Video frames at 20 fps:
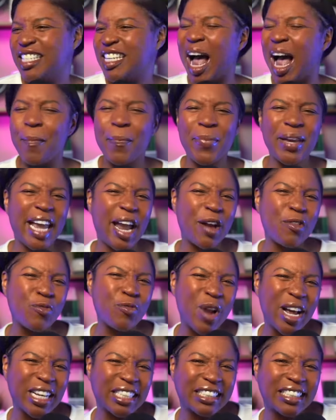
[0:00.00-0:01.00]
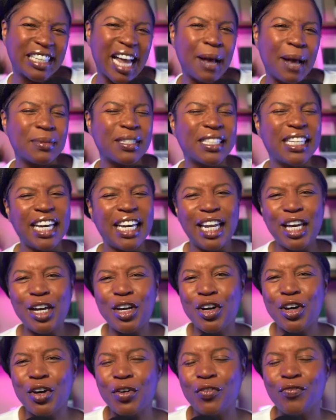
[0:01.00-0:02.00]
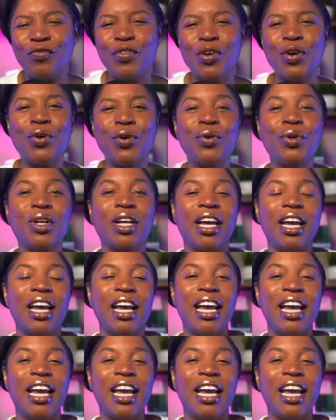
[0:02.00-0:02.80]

stopping at rest stops, getting good food,